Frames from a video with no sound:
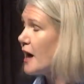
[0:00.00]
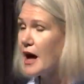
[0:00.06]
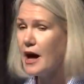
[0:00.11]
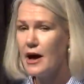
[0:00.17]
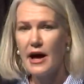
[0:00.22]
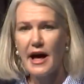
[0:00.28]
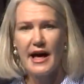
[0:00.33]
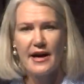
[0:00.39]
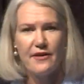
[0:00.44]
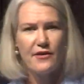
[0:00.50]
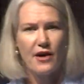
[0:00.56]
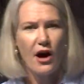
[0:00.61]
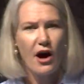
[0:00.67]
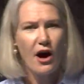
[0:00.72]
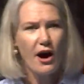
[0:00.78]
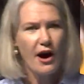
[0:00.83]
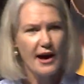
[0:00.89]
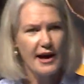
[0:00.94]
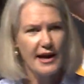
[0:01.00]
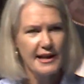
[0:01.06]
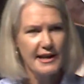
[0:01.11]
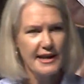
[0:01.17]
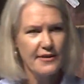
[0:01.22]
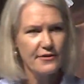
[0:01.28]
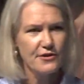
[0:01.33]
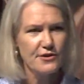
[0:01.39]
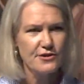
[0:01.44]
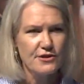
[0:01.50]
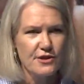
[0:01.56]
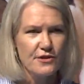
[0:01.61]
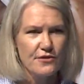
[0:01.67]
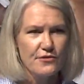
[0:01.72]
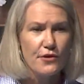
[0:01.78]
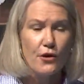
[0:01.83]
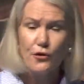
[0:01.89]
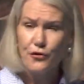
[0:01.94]
have higher levels
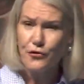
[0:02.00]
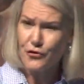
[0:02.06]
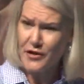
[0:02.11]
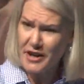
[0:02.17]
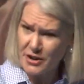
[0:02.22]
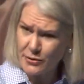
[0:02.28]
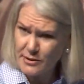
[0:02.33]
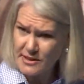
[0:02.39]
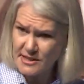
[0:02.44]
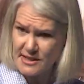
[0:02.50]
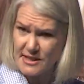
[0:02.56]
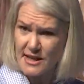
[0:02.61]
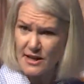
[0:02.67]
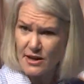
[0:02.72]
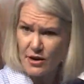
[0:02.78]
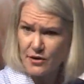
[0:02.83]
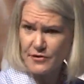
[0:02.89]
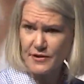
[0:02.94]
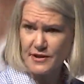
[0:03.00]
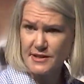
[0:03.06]
of or frequency of